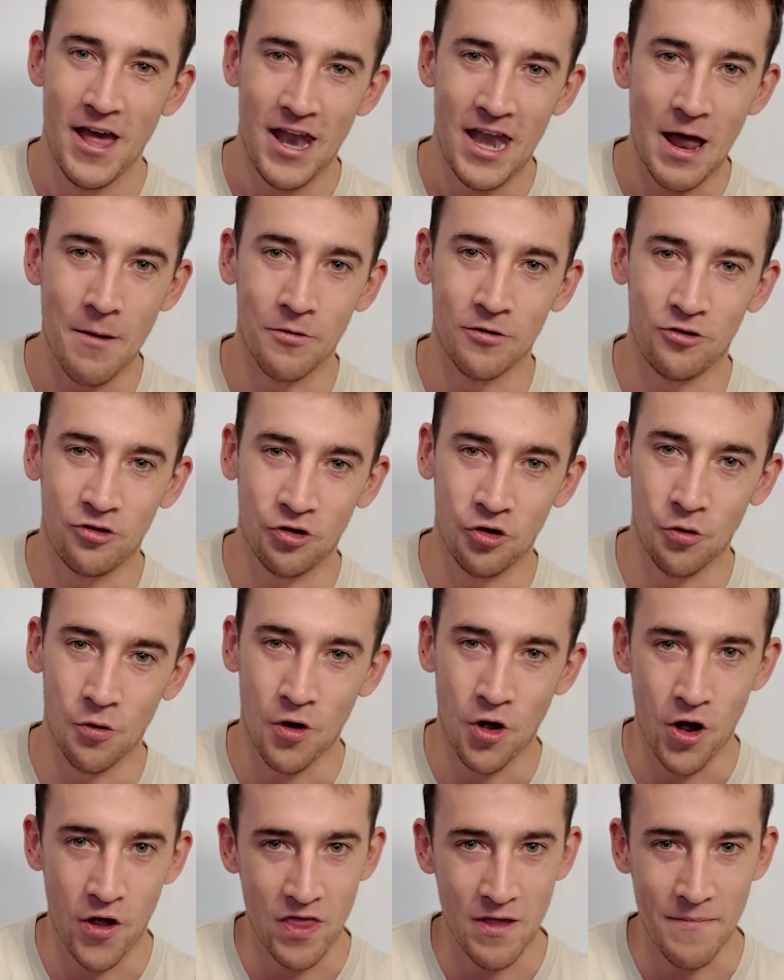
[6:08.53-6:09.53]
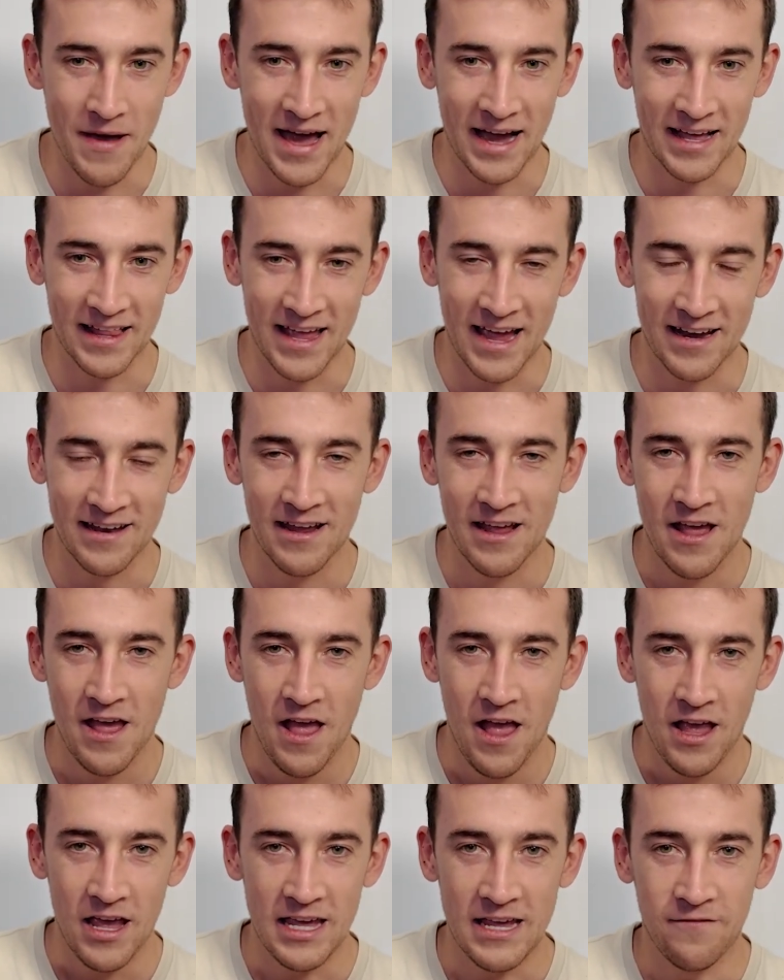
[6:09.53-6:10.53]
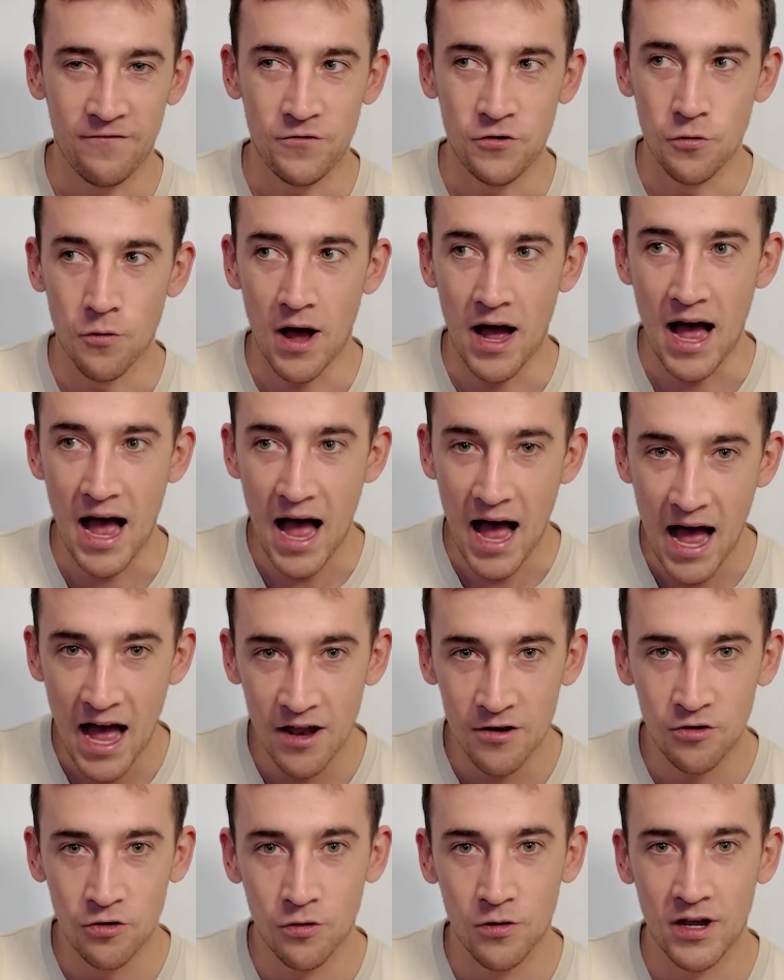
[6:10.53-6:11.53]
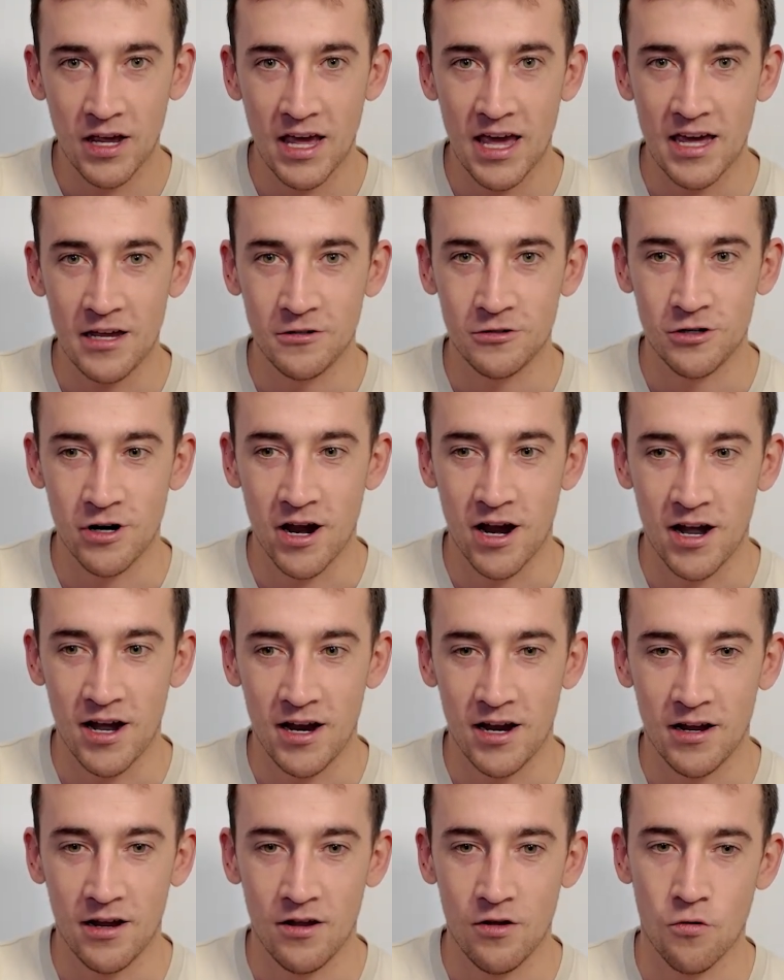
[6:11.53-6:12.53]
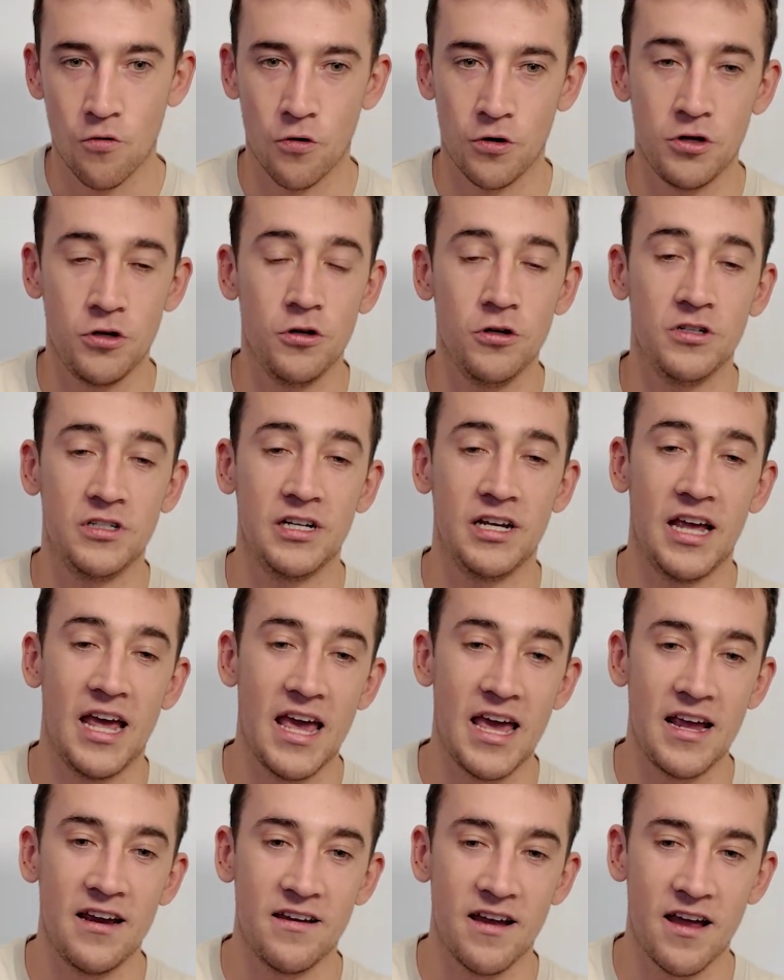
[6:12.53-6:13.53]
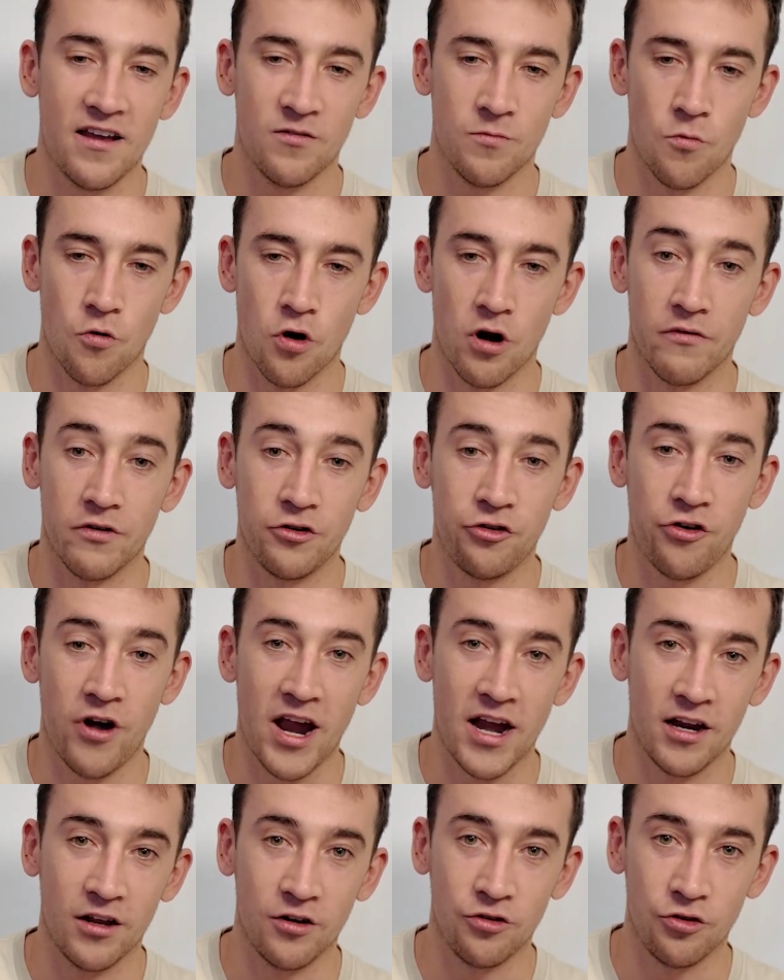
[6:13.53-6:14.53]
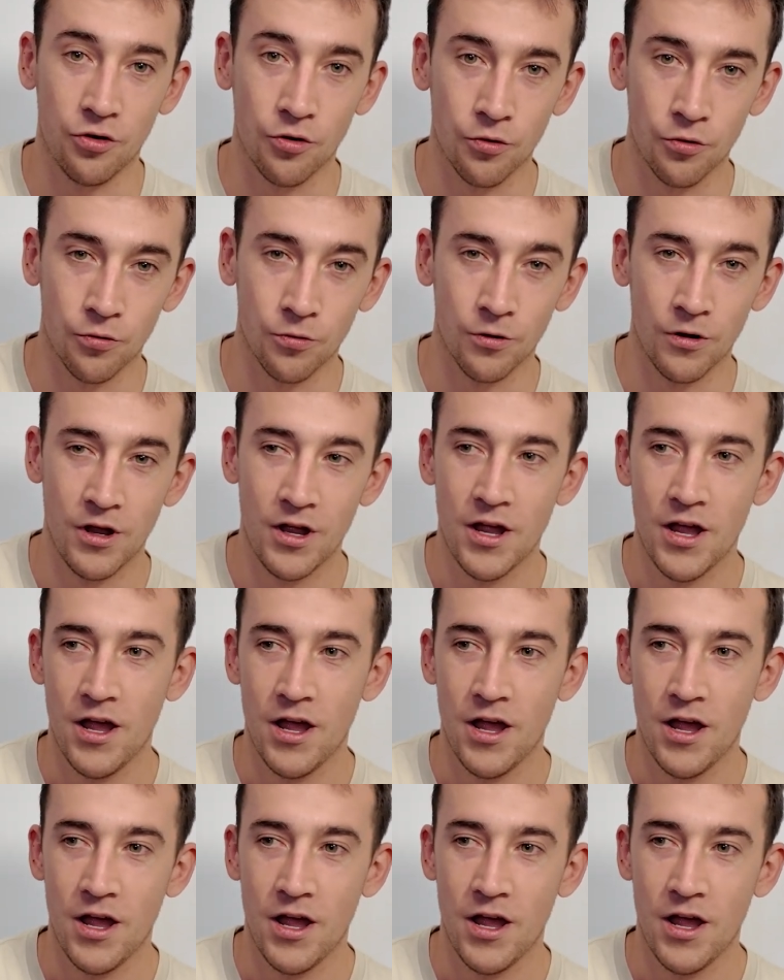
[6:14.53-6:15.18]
Number two, on the back of that, if you are doing heat training or using heat as more of a training tool,